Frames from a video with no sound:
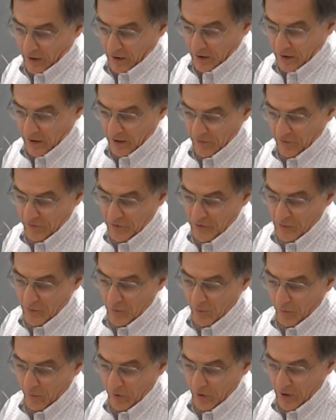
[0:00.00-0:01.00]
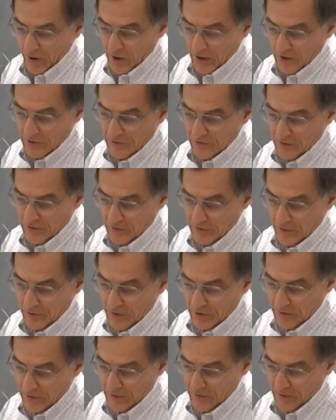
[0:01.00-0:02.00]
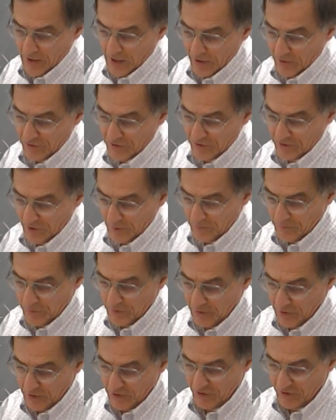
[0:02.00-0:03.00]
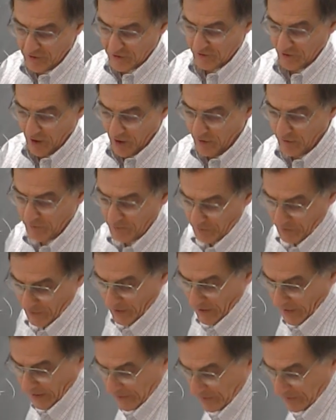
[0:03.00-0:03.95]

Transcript: If you want, you can now you can just solve for that,